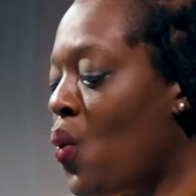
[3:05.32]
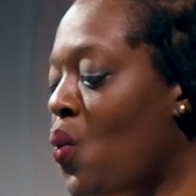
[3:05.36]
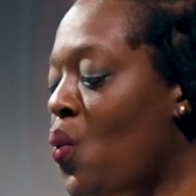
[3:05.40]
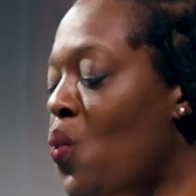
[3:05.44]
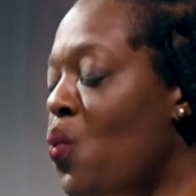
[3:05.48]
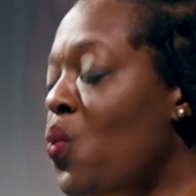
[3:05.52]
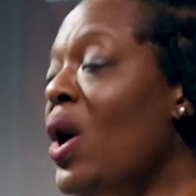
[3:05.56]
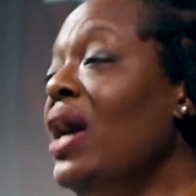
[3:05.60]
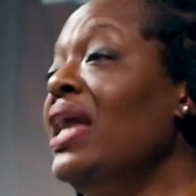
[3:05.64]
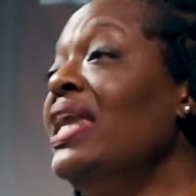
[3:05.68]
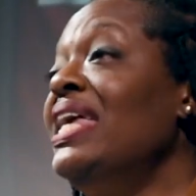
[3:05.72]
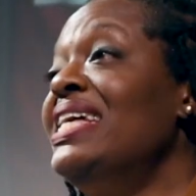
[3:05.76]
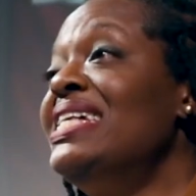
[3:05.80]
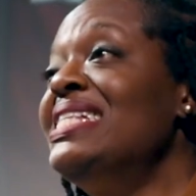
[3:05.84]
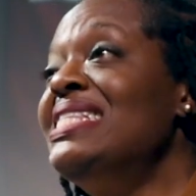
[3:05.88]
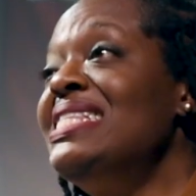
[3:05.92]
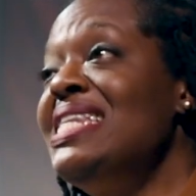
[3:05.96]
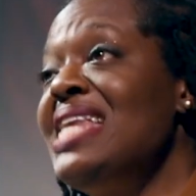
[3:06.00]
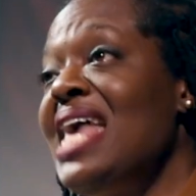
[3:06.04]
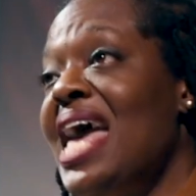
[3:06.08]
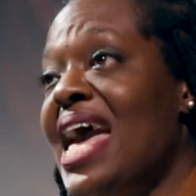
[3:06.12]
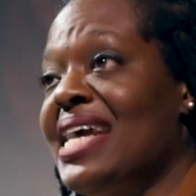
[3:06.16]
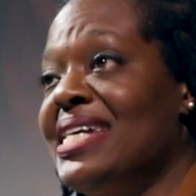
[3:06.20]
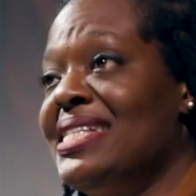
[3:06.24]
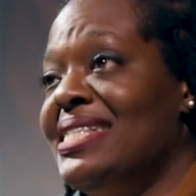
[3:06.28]
what is
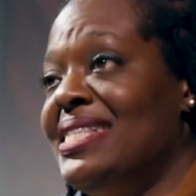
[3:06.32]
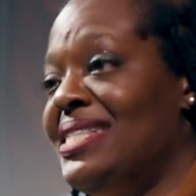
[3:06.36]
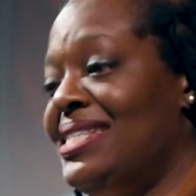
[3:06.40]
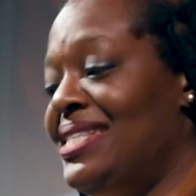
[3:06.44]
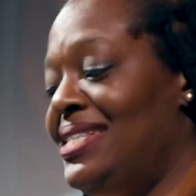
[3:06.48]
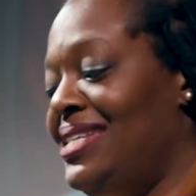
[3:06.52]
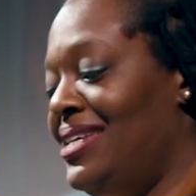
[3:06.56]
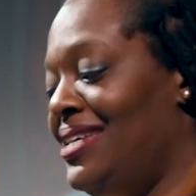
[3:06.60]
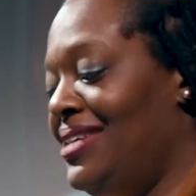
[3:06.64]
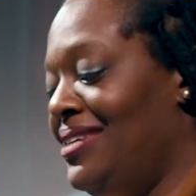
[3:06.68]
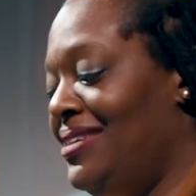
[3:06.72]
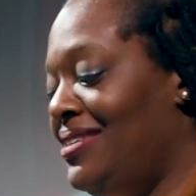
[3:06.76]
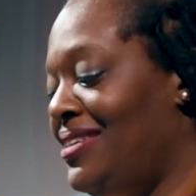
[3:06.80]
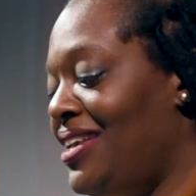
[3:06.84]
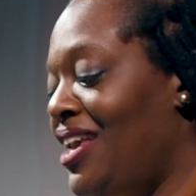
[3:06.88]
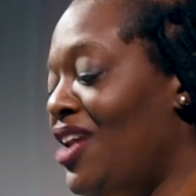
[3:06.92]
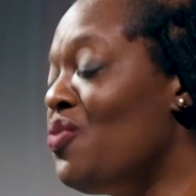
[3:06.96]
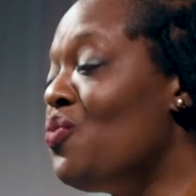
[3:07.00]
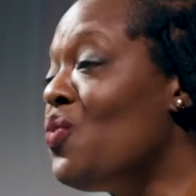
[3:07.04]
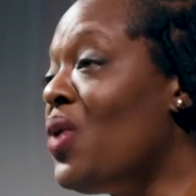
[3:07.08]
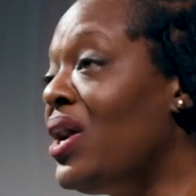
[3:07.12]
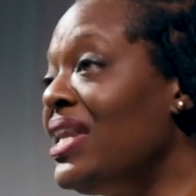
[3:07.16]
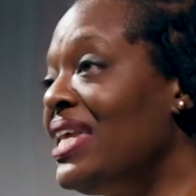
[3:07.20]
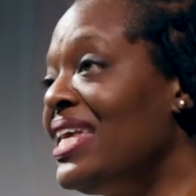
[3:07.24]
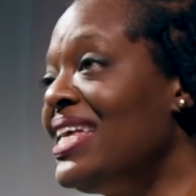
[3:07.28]
next
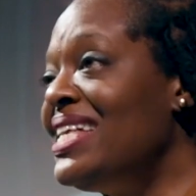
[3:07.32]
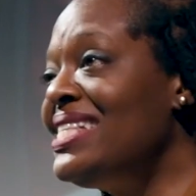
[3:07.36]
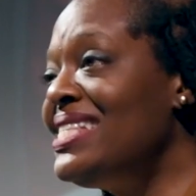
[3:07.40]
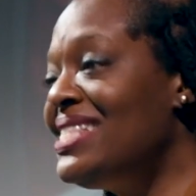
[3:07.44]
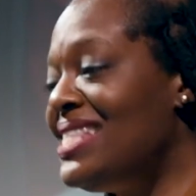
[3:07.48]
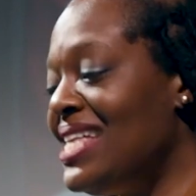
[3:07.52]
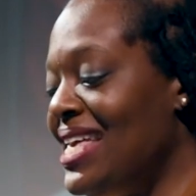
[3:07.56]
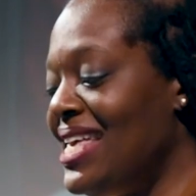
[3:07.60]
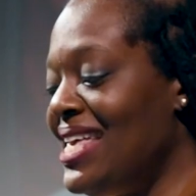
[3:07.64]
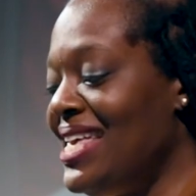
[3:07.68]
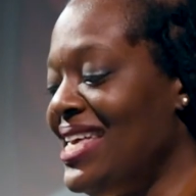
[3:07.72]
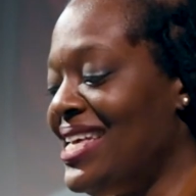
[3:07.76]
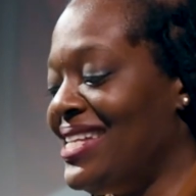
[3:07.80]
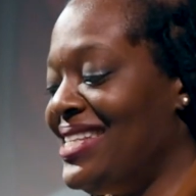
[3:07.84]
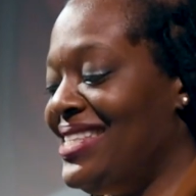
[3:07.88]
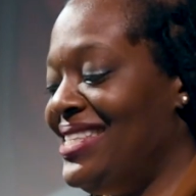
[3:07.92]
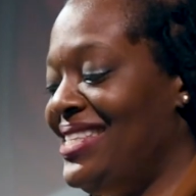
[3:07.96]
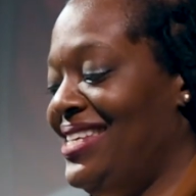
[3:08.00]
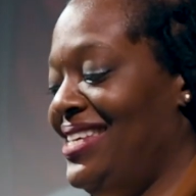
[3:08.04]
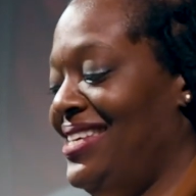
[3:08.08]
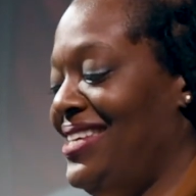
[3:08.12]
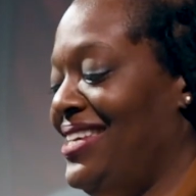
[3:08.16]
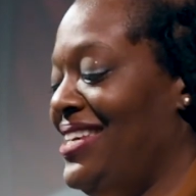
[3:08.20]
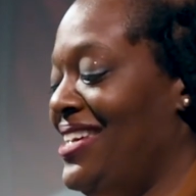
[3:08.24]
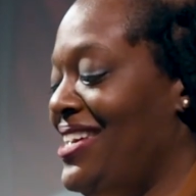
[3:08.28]
and what is the it?
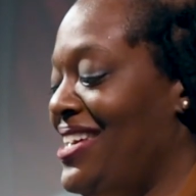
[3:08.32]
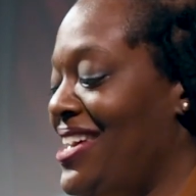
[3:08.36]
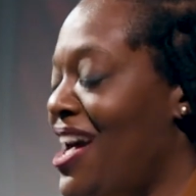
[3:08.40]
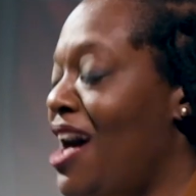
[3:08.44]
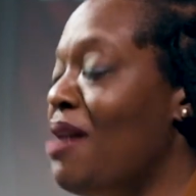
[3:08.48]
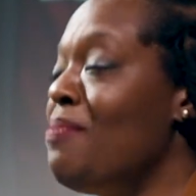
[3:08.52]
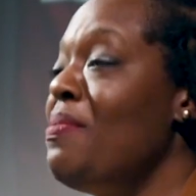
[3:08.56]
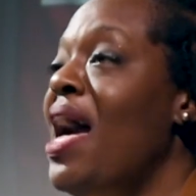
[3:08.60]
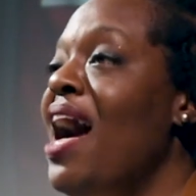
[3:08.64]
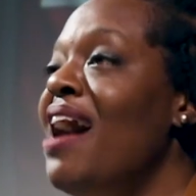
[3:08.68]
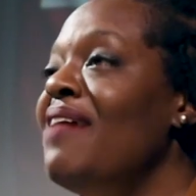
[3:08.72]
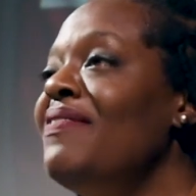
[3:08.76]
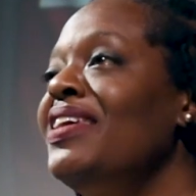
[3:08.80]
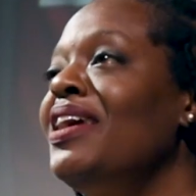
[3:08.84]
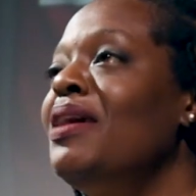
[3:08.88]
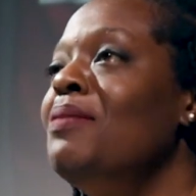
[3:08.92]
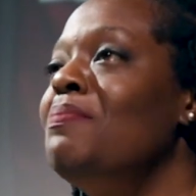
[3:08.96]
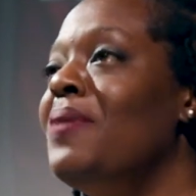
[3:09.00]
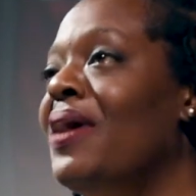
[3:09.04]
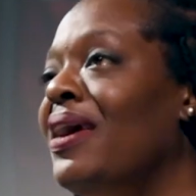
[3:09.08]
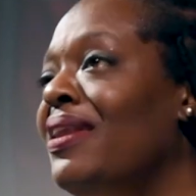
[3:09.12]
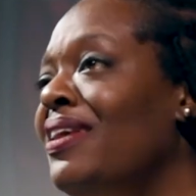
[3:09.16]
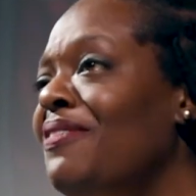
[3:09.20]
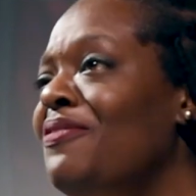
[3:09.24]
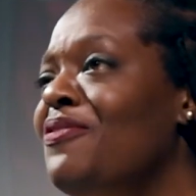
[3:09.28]
I'm having a
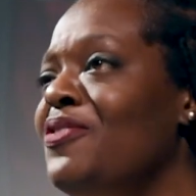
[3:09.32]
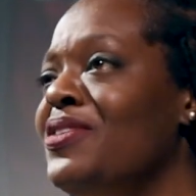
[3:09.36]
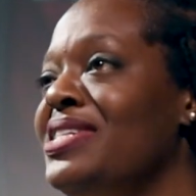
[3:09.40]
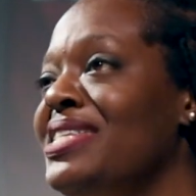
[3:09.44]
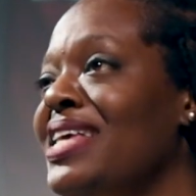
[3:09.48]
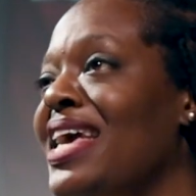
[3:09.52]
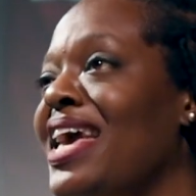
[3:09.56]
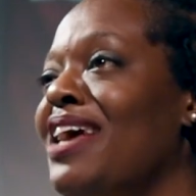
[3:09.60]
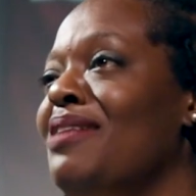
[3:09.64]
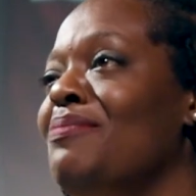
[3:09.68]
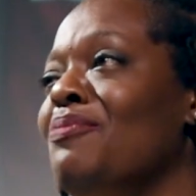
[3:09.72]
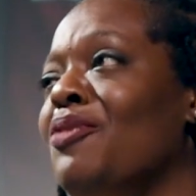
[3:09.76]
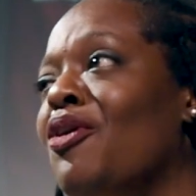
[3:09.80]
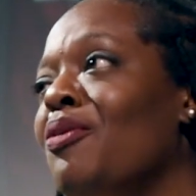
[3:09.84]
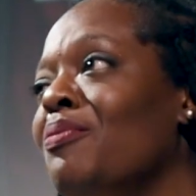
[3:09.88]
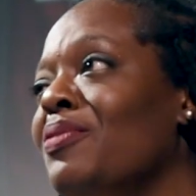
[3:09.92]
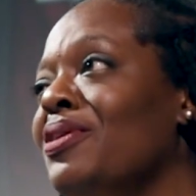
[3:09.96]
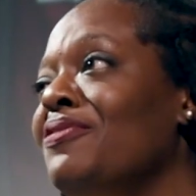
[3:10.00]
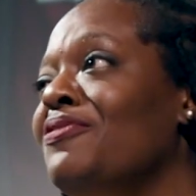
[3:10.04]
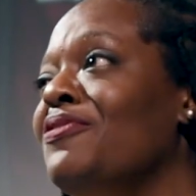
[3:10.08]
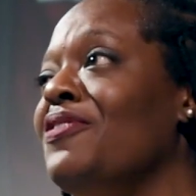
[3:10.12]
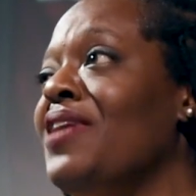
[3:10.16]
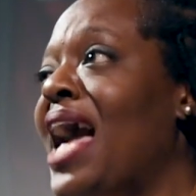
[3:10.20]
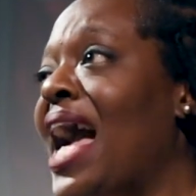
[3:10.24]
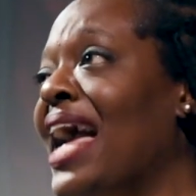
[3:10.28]
Betty Friedan moment
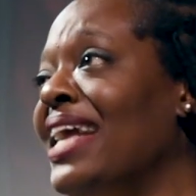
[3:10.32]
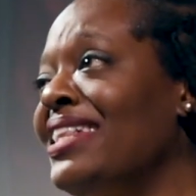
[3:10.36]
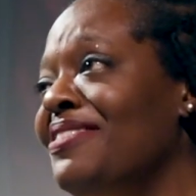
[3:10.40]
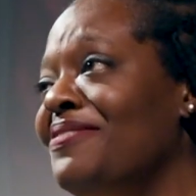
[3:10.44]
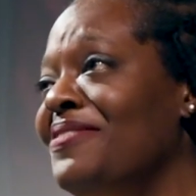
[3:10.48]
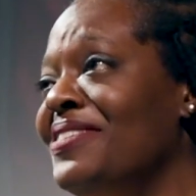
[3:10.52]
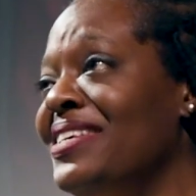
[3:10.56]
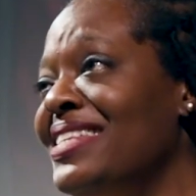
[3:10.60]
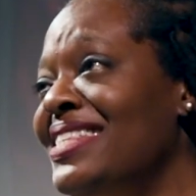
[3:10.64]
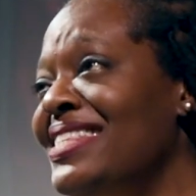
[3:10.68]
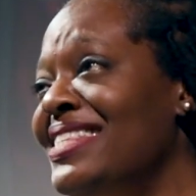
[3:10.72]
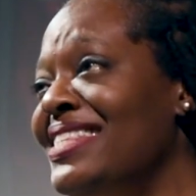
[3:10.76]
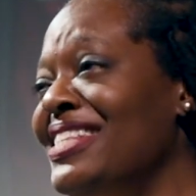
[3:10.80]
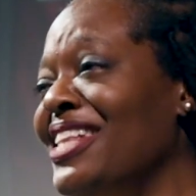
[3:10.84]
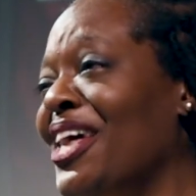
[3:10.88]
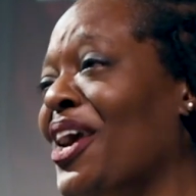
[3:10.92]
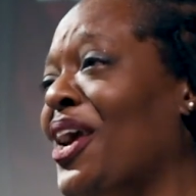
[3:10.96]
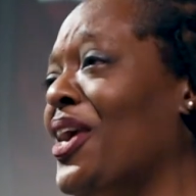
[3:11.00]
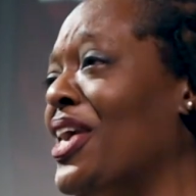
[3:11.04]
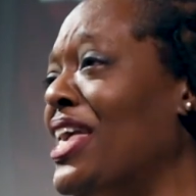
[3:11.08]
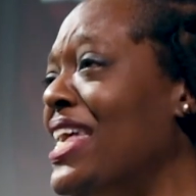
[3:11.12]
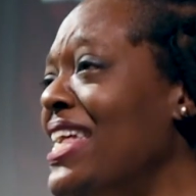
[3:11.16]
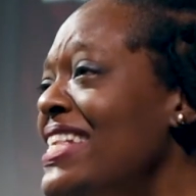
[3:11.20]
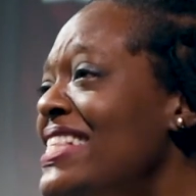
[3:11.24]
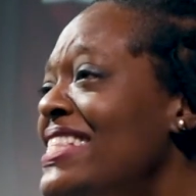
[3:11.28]
for activists. Like,
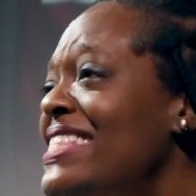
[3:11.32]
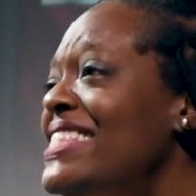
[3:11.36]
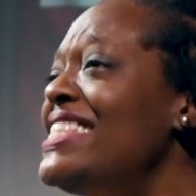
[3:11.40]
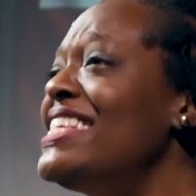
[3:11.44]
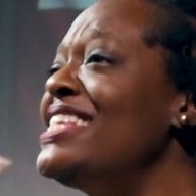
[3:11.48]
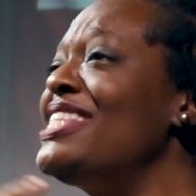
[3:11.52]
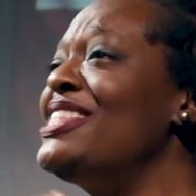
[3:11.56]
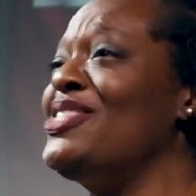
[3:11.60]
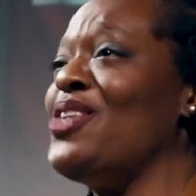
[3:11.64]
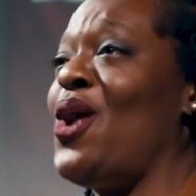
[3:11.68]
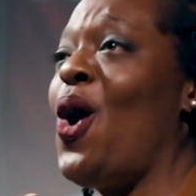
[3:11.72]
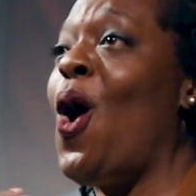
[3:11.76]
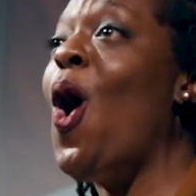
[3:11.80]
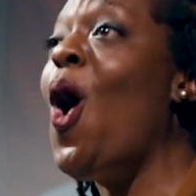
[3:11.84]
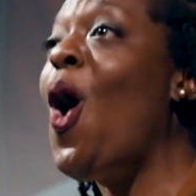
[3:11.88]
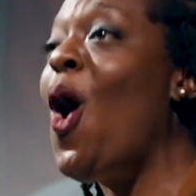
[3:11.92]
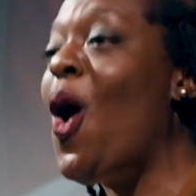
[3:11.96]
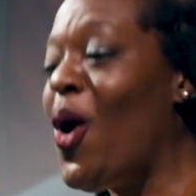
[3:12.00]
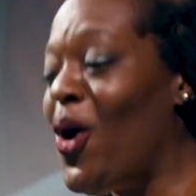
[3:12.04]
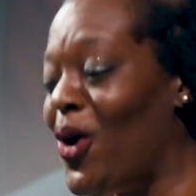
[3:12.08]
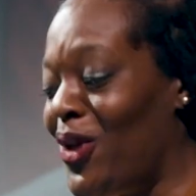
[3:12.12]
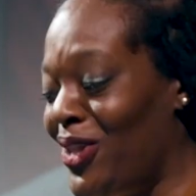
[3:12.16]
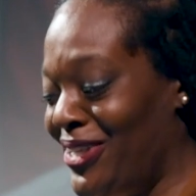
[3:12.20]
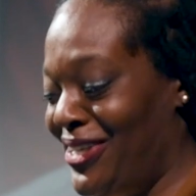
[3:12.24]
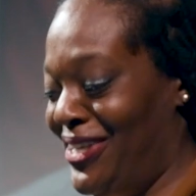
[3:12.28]
is this
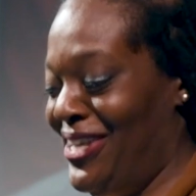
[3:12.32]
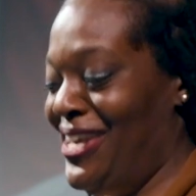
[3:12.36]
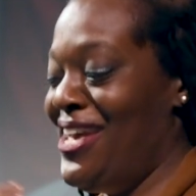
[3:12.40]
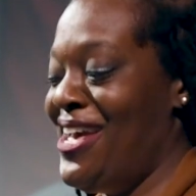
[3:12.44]
all?